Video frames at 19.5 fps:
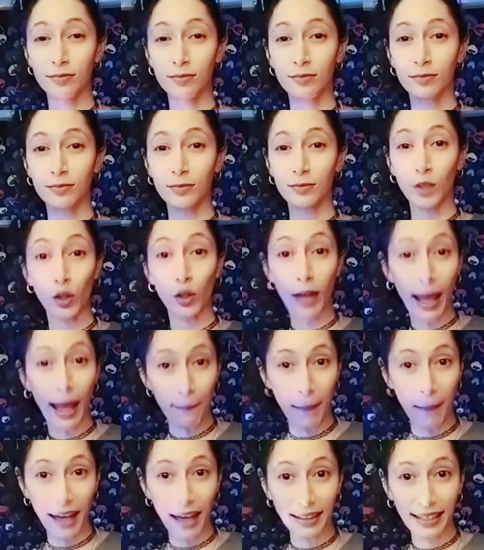You like
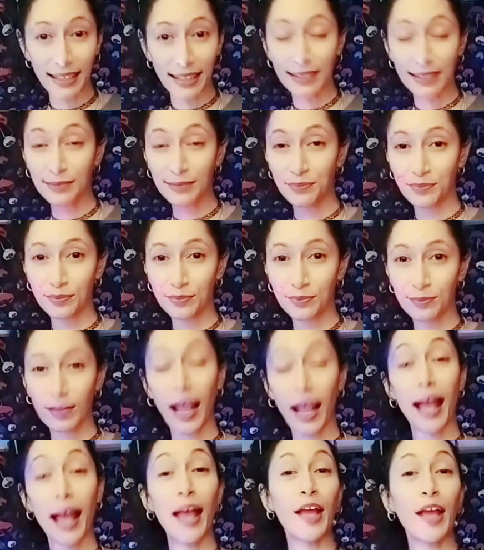money?
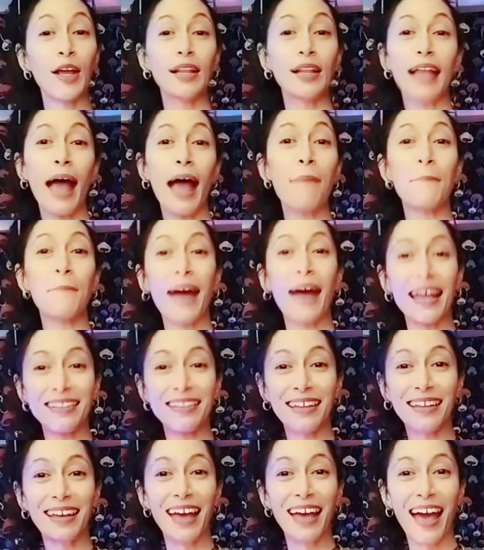You like
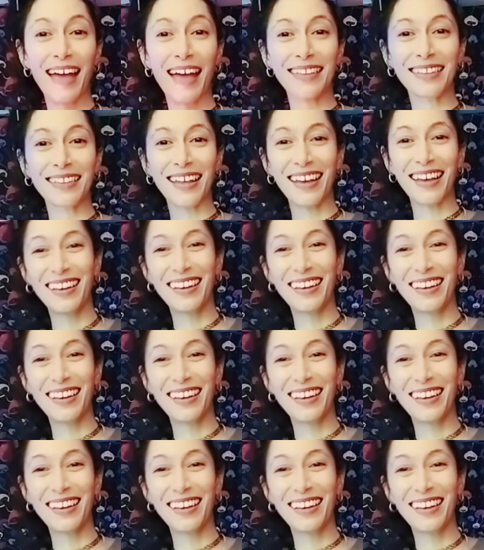money, honey?